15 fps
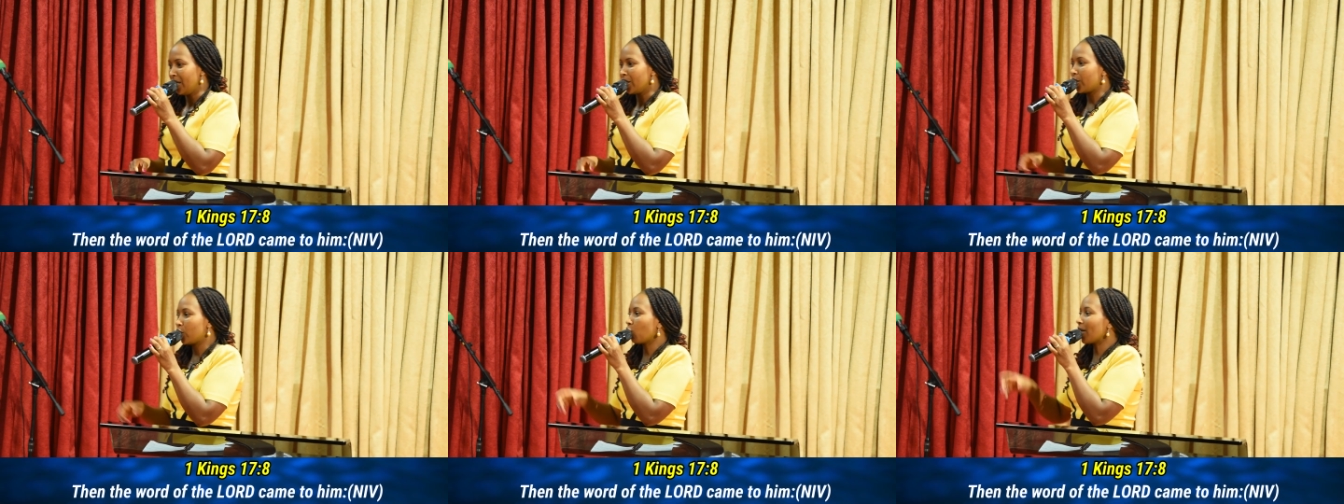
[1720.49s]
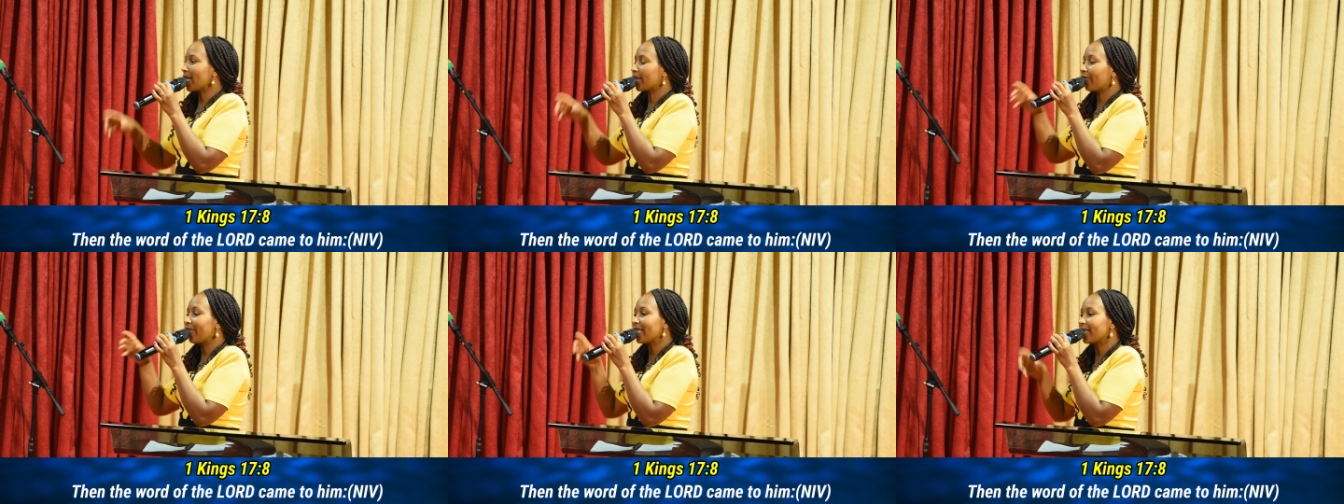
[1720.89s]
She
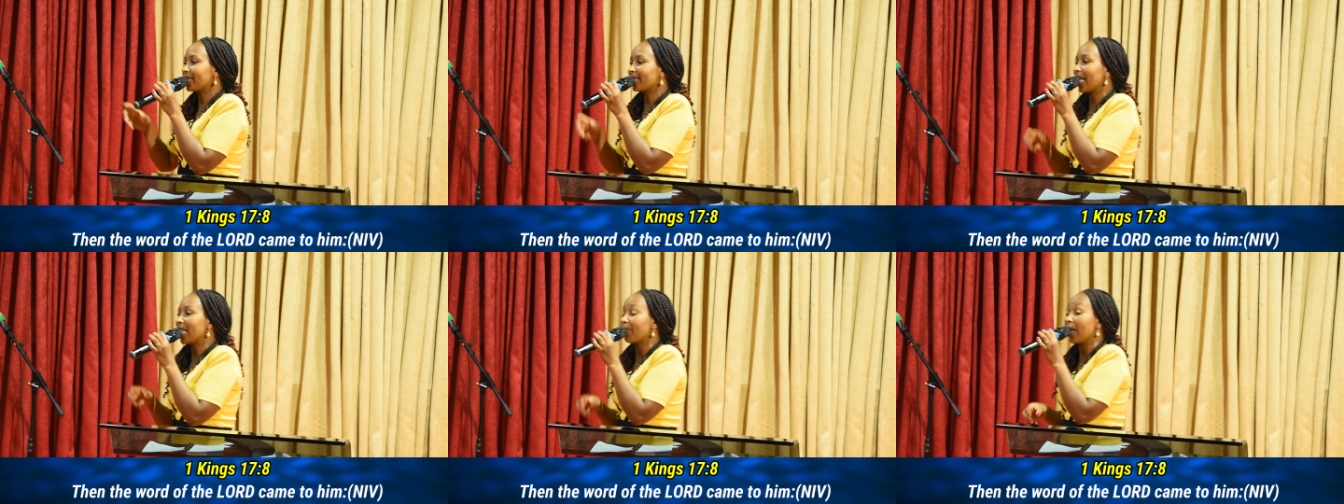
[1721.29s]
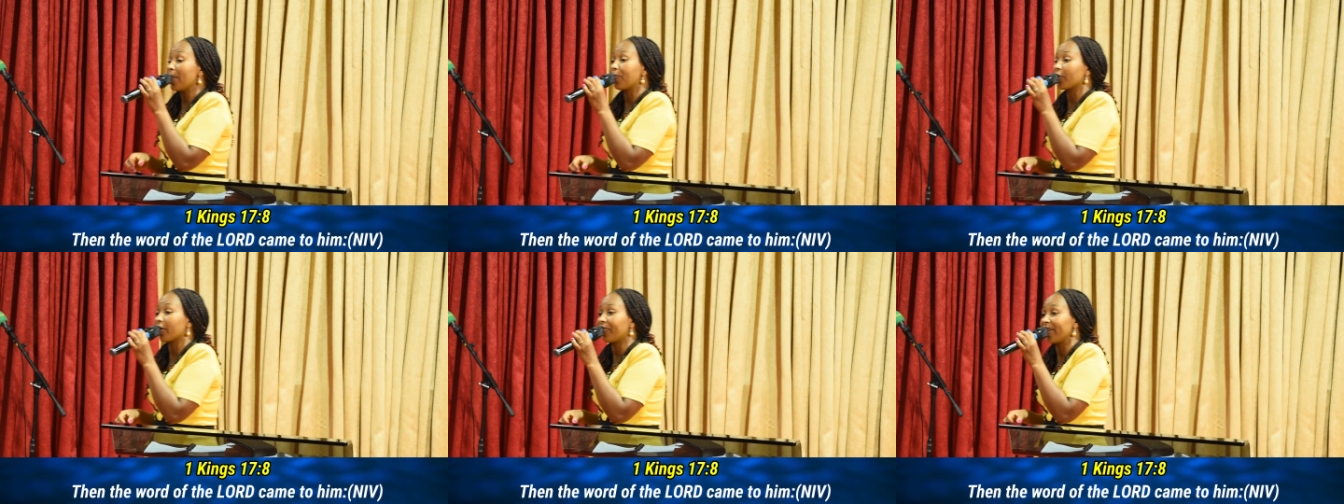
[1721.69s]
was visited by
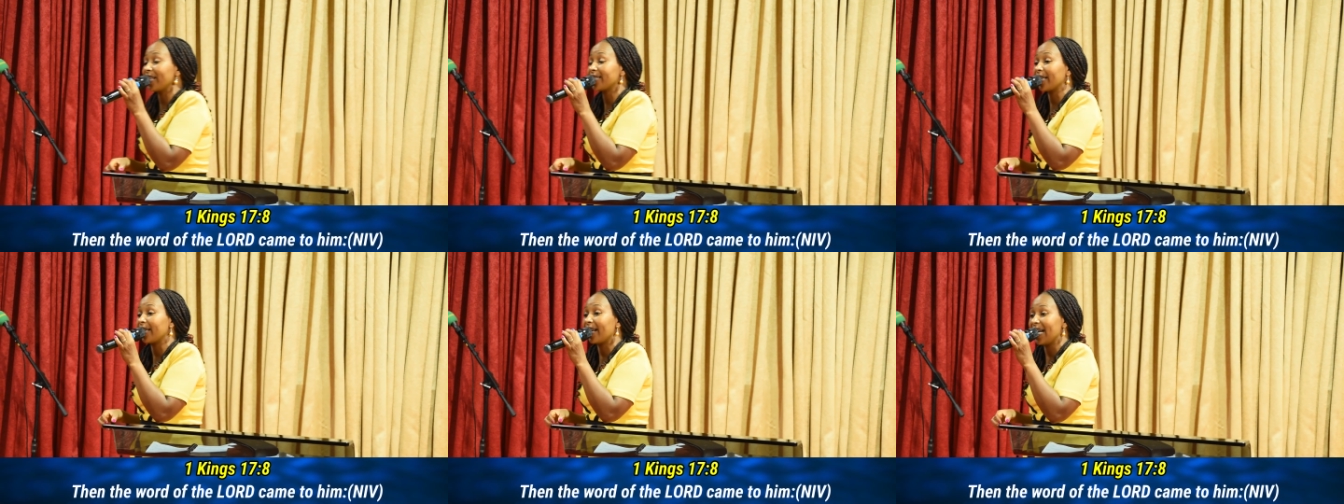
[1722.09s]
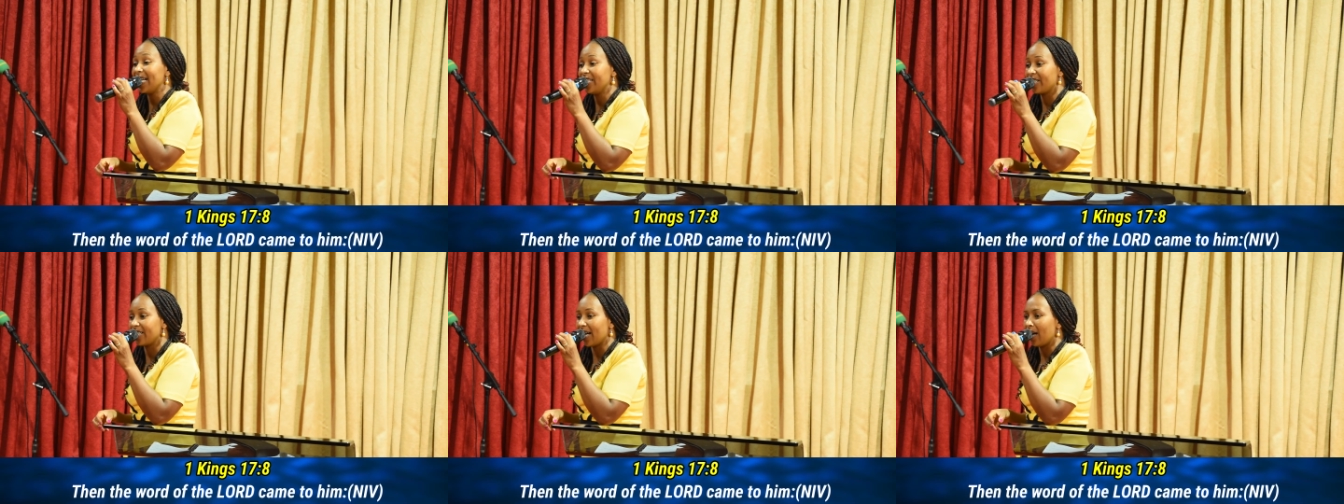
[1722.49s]
Prophet
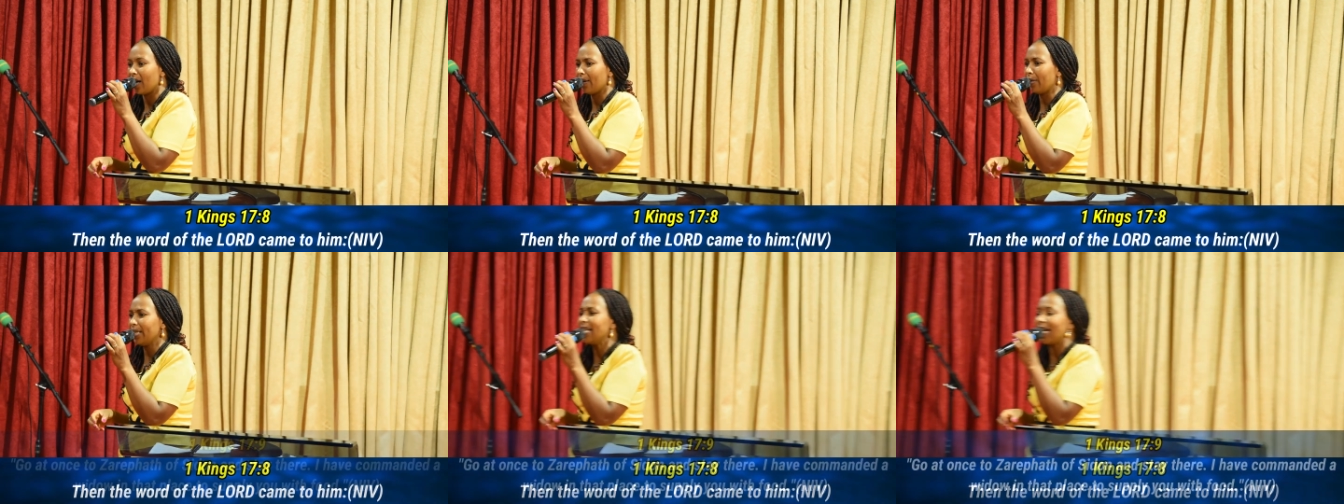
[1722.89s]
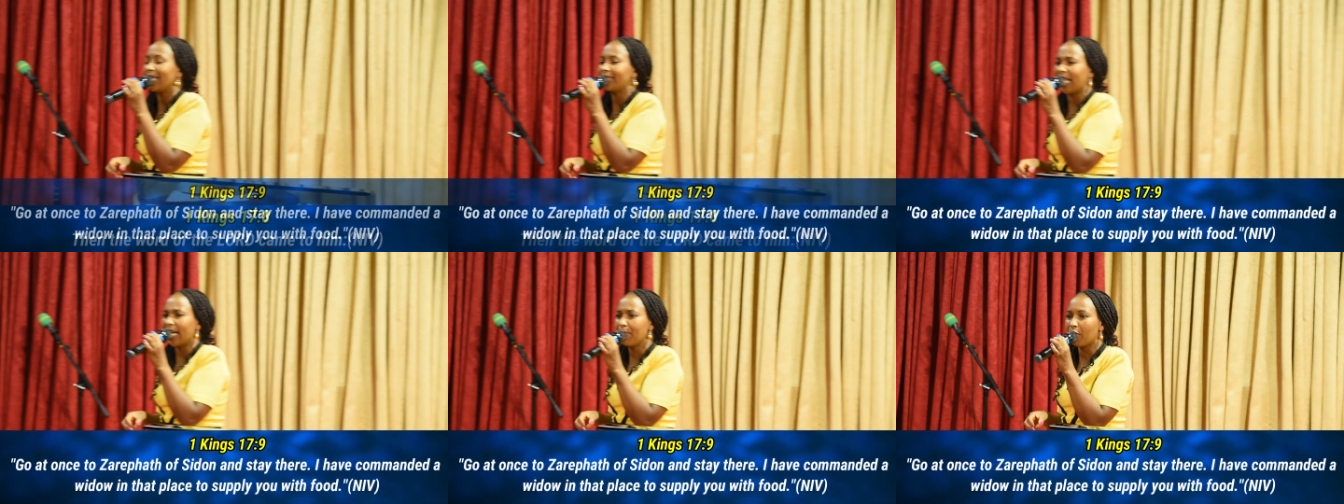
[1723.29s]
Elijah in a
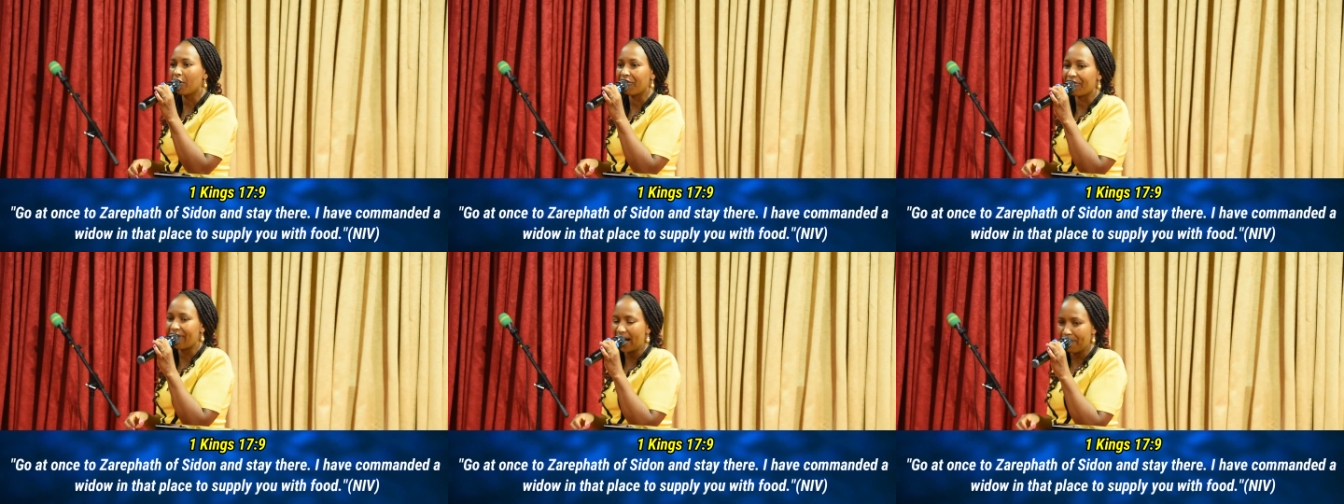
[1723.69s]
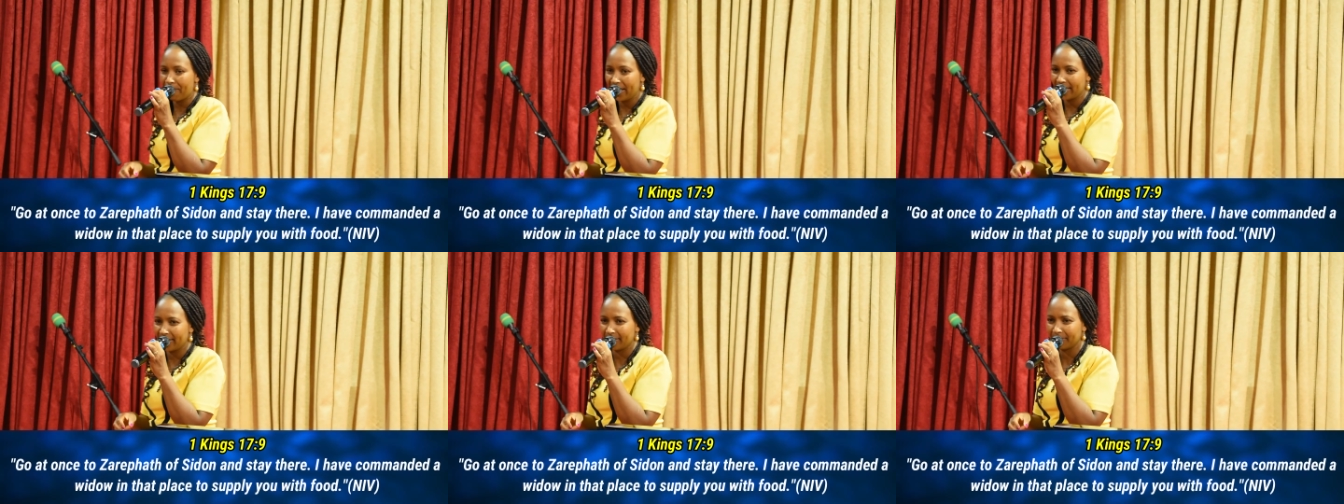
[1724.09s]
time of
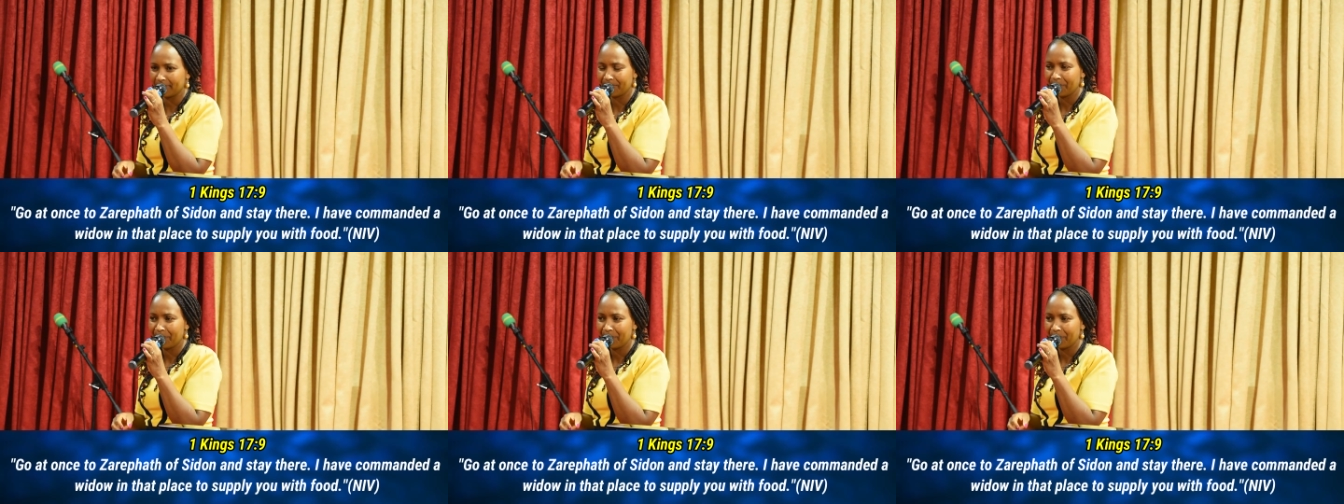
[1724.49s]
famine.